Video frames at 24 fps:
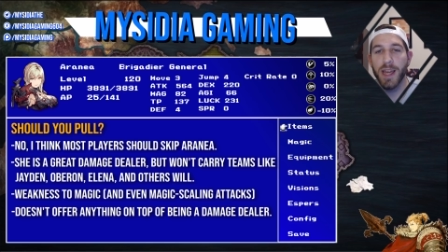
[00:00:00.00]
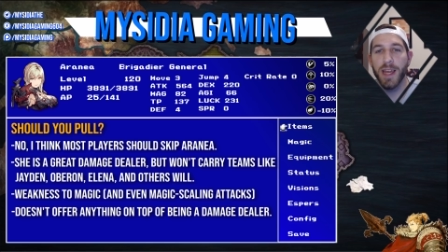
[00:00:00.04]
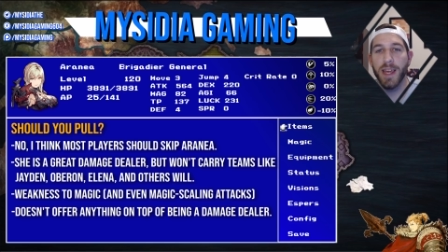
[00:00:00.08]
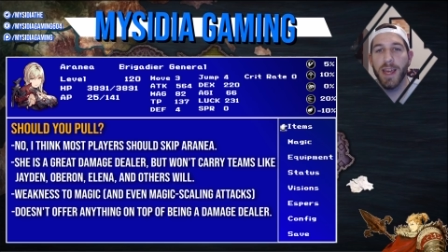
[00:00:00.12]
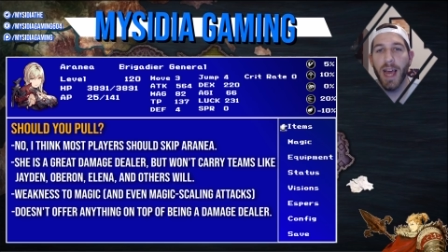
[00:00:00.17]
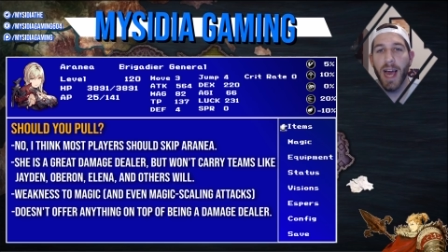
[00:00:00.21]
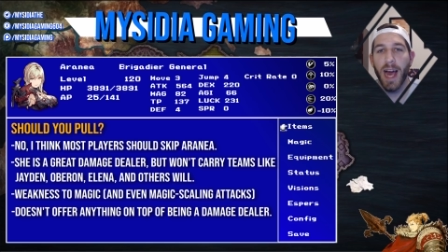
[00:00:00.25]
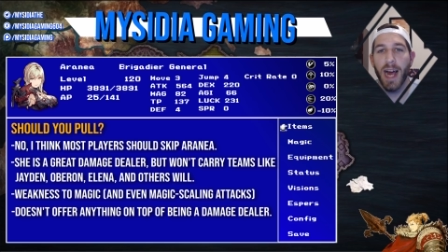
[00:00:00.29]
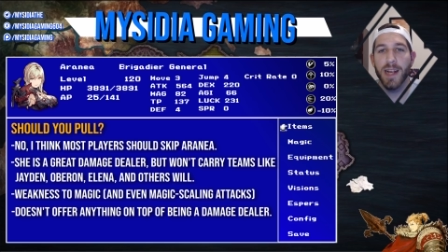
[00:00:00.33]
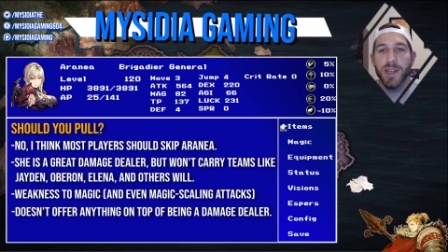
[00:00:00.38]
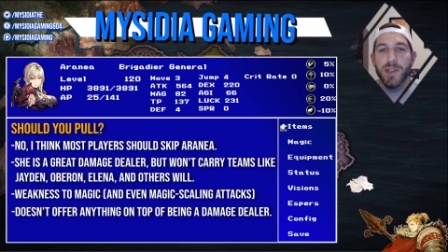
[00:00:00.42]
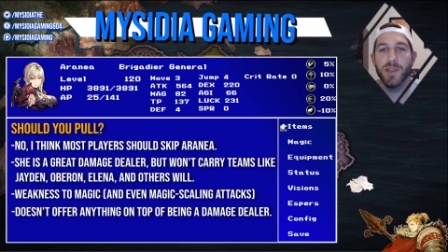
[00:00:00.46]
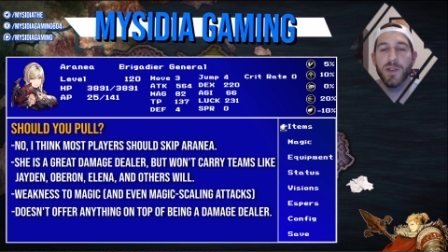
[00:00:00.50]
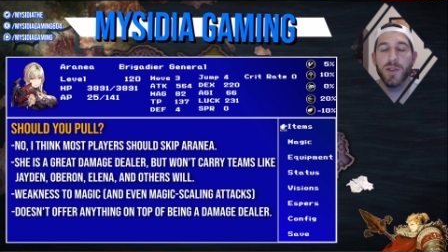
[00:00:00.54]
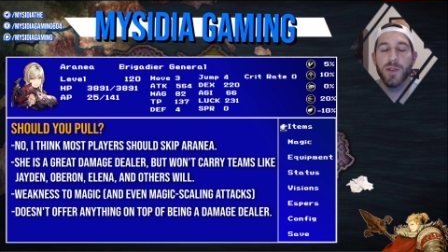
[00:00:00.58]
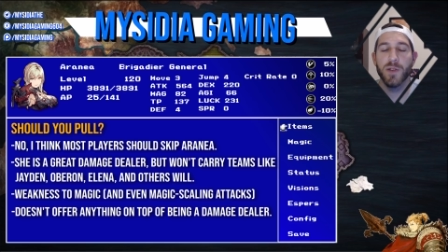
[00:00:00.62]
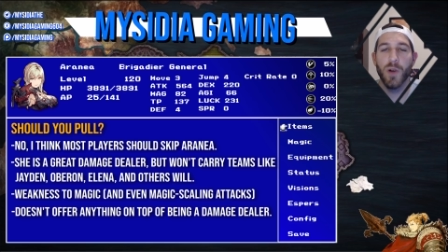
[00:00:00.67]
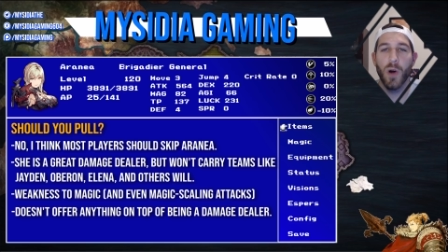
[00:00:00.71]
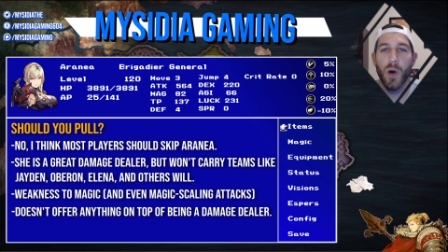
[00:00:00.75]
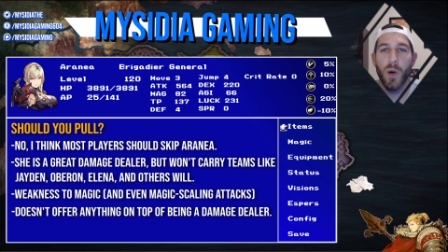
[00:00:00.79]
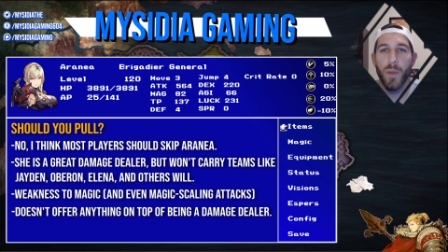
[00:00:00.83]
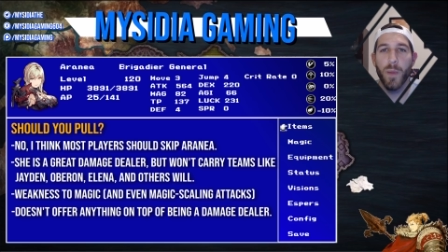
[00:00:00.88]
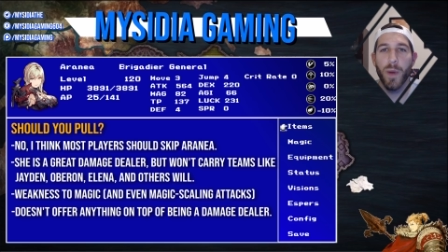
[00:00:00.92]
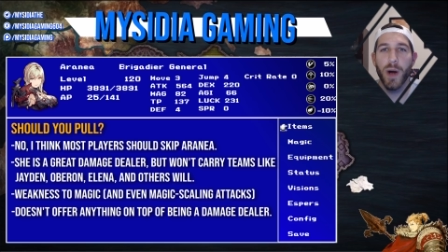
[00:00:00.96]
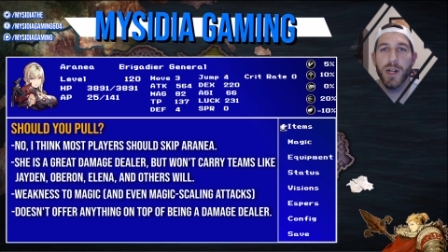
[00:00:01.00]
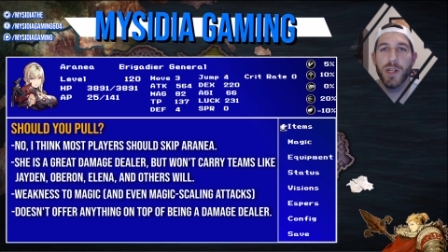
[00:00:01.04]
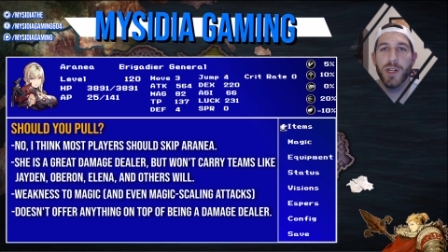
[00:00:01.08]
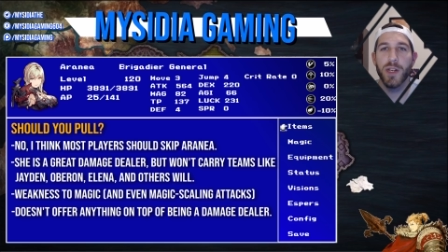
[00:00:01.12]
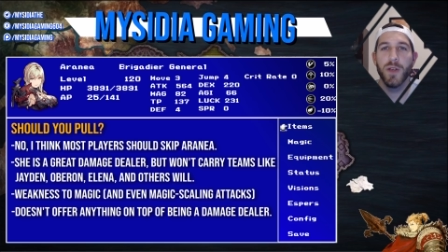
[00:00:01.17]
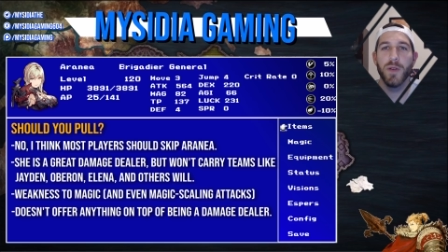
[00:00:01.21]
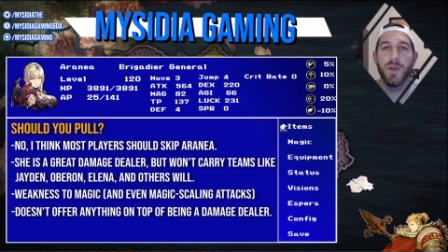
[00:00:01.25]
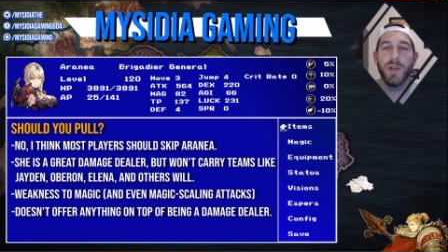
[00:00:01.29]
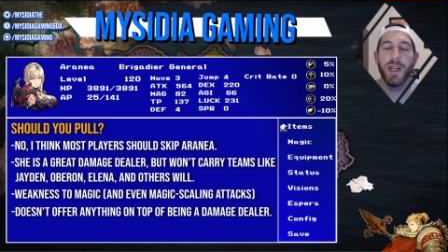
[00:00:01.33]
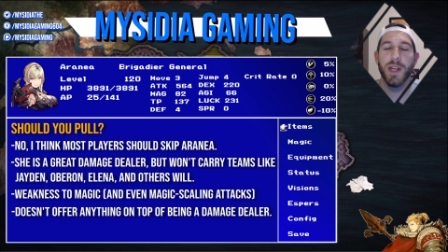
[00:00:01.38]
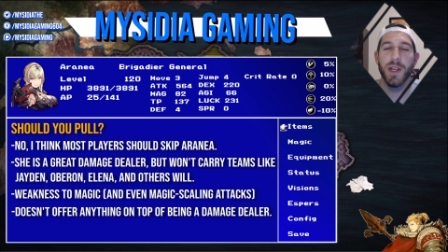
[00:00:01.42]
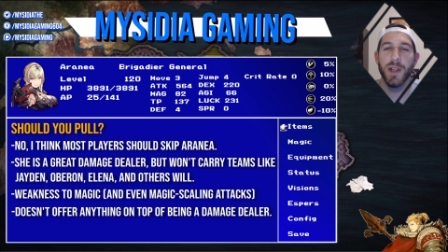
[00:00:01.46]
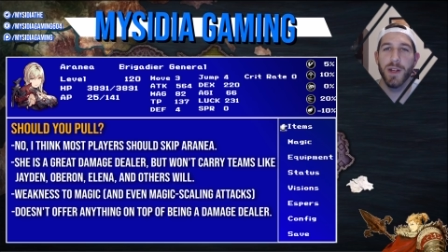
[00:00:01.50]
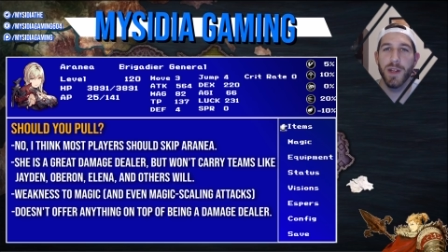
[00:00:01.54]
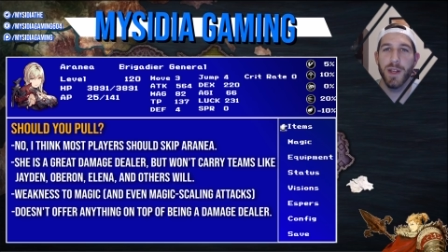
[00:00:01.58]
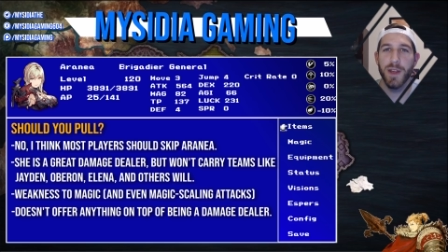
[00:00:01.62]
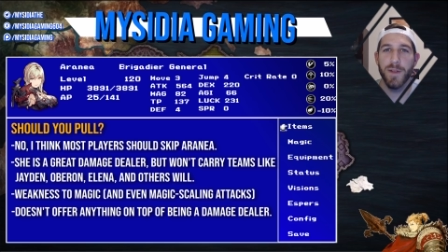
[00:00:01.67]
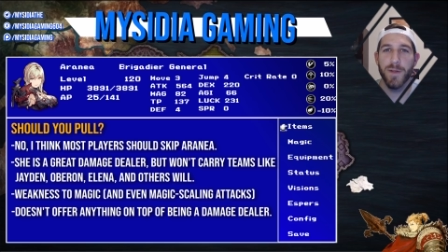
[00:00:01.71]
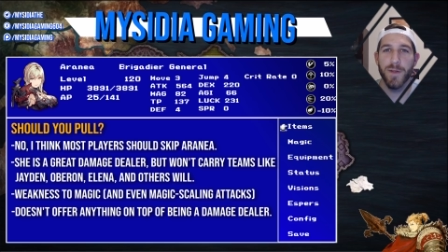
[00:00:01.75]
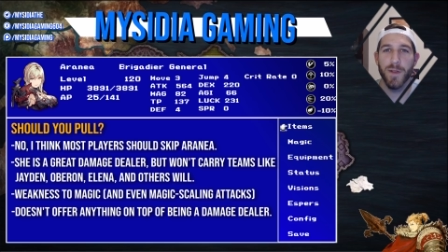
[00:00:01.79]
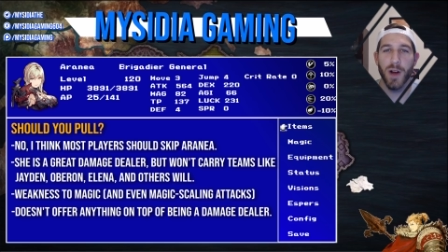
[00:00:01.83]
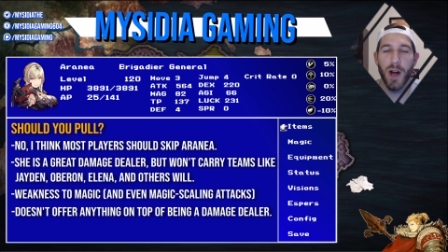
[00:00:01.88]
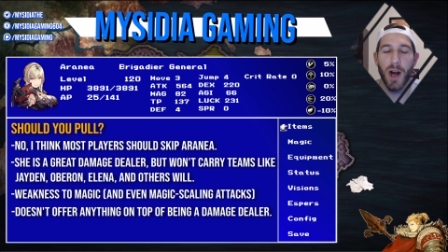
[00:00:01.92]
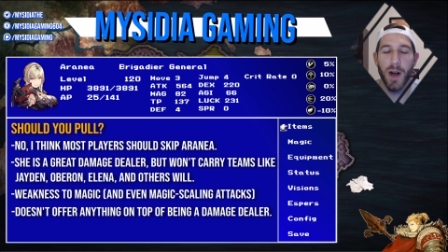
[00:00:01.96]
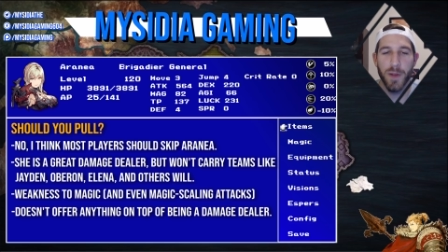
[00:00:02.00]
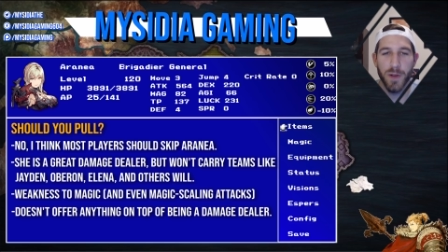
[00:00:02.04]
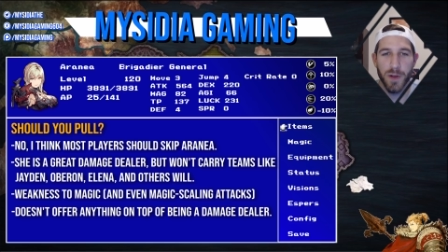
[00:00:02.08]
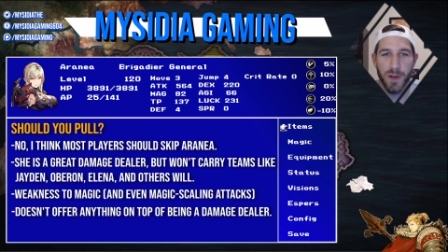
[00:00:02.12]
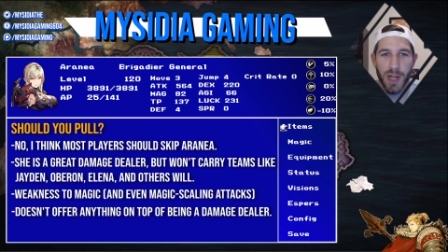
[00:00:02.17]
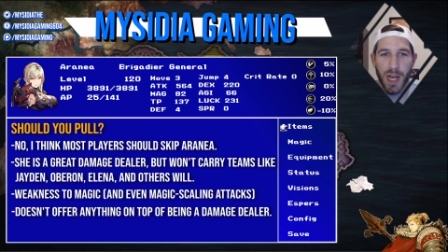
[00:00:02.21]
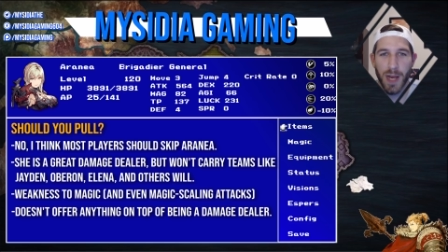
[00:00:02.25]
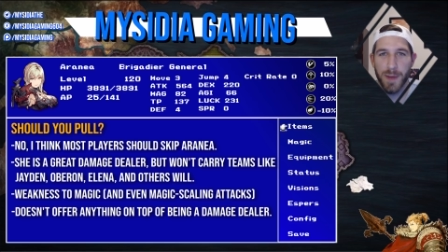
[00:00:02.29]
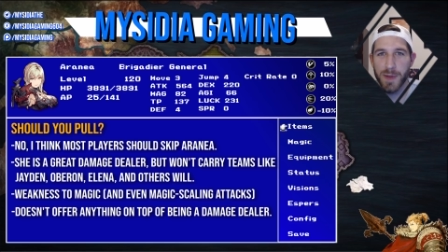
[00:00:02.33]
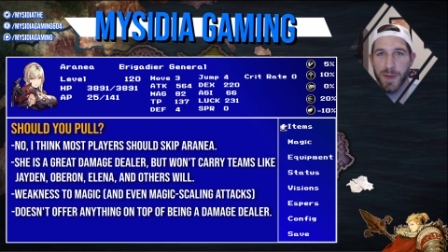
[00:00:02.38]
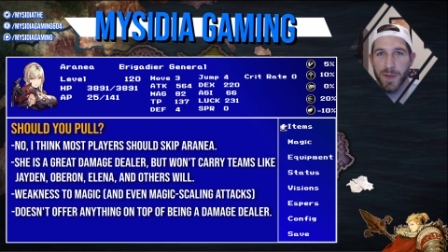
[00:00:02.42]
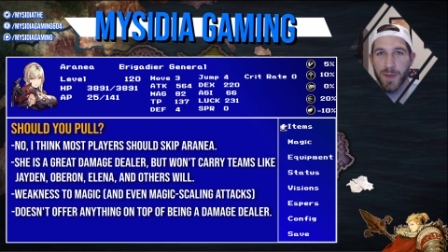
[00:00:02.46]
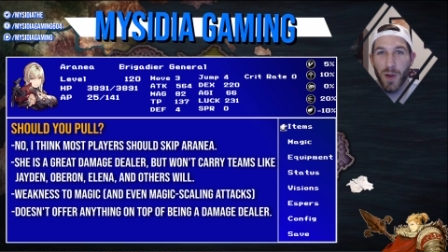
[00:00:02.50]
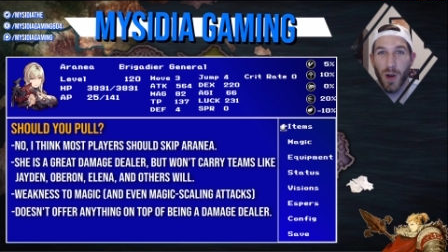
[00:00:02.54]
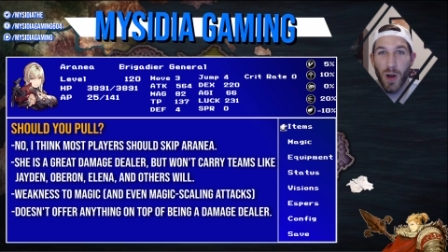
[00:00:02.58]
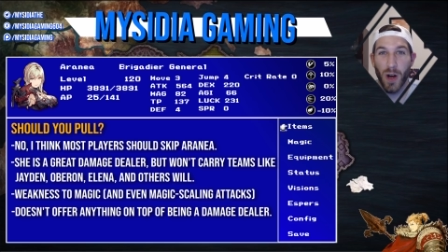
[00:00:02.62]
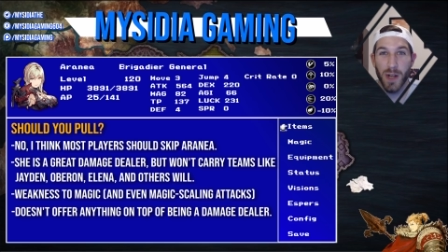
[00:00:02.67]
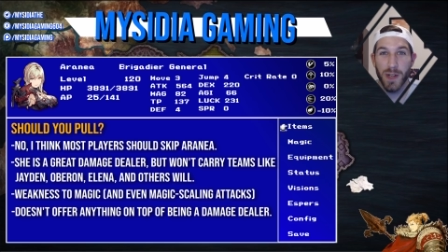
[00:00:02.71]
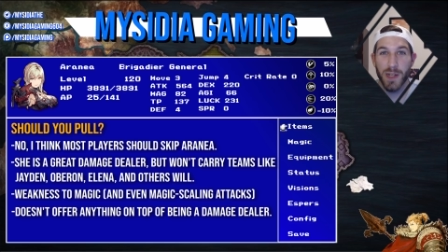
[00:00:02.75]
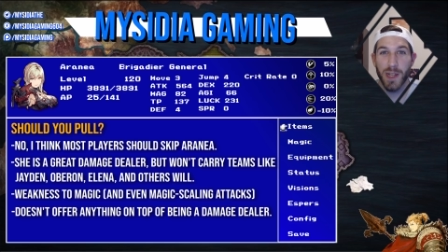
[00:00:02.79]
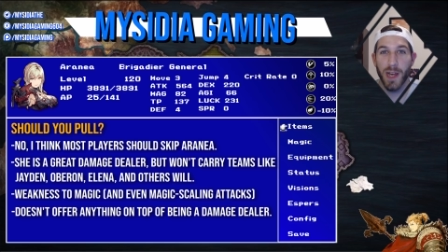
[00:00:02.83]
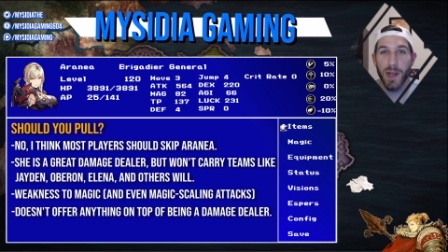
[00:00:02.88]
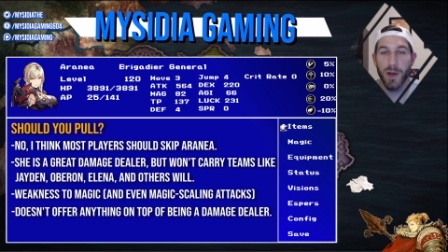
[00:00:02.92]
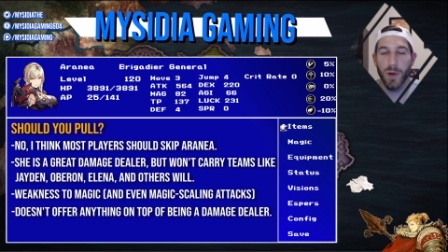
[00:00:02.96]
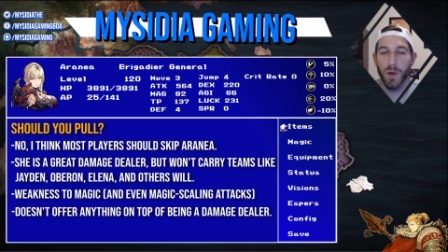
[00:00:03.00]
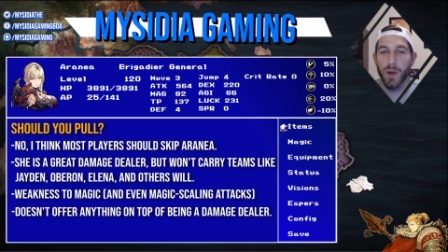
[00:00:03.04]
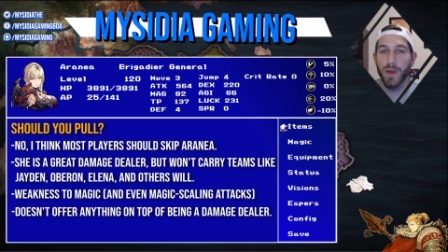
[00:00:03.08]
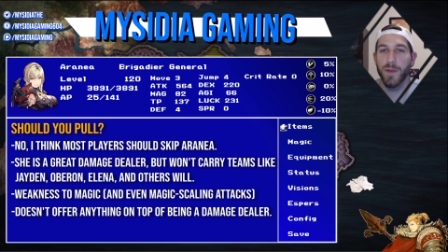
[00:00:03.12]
He has so much utility for other types of content,